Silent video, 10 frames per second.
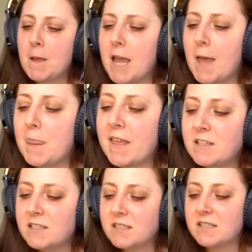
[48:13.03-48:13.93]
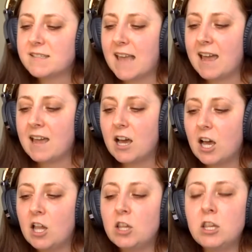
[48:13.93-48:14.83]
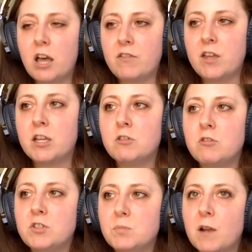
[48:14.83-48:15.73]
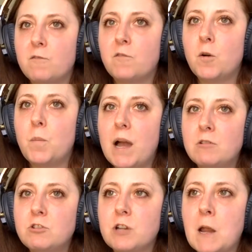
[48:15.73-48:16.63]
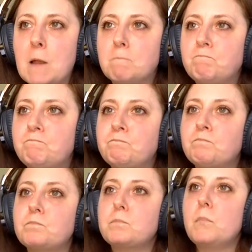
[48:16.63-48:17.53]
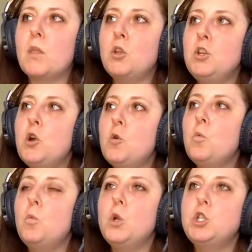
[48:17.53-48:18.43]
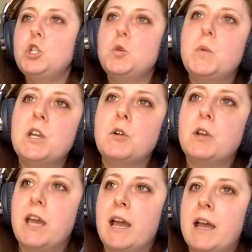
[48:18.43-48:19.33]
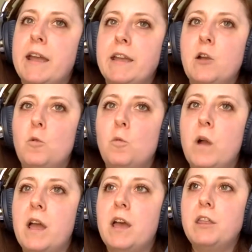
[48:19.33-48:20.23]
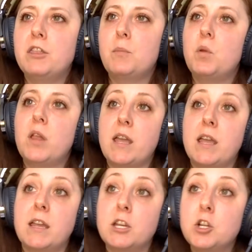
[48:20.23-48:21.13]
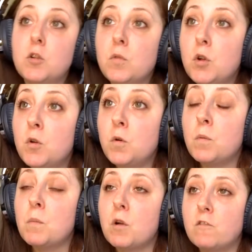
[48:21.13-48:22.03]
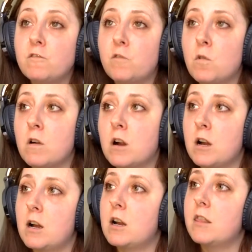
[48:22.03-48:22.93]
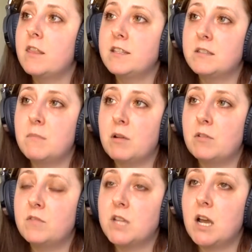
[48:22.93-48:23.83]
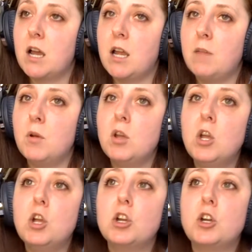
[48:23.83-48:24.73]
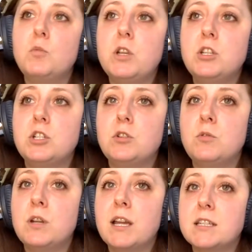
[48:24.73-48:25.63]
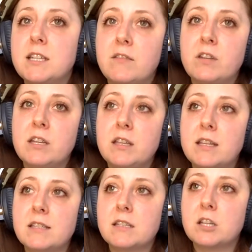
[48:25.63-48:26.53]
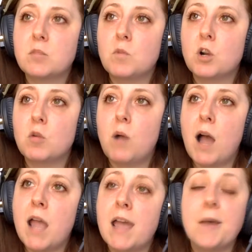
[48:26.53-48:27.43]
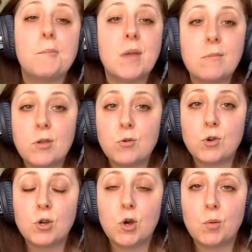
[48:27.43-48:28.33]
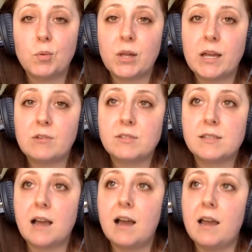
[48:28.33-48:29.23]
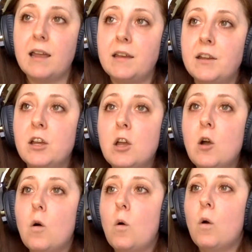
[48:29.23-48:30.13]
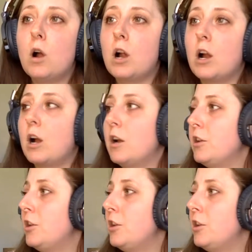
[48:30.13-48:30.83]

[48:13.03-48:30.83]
And then set a loving and respectful boundary. Would you be okay with playing in your room for this amount of time? Could we do an activity that's a little more quiet? Maybe you could go play outside, or,